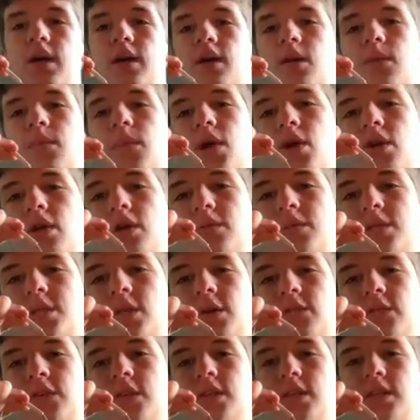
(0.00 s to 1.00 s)
comparing
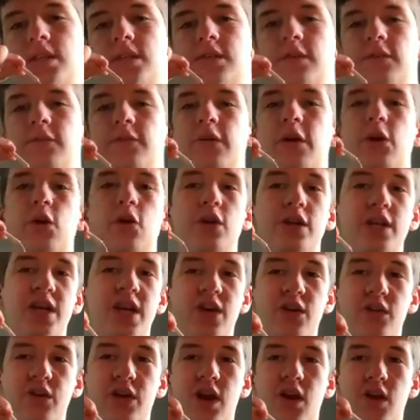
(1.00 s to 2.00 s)
himself to this fairy
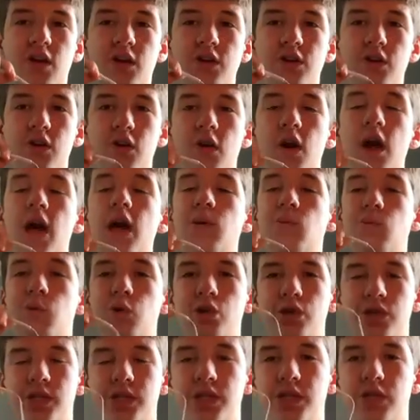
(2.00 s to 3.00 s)
tale character,
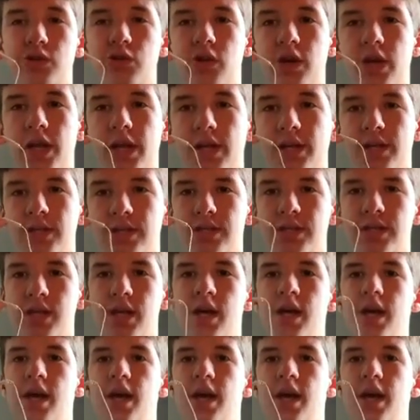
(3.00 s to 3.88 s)
Edward Scissorhands,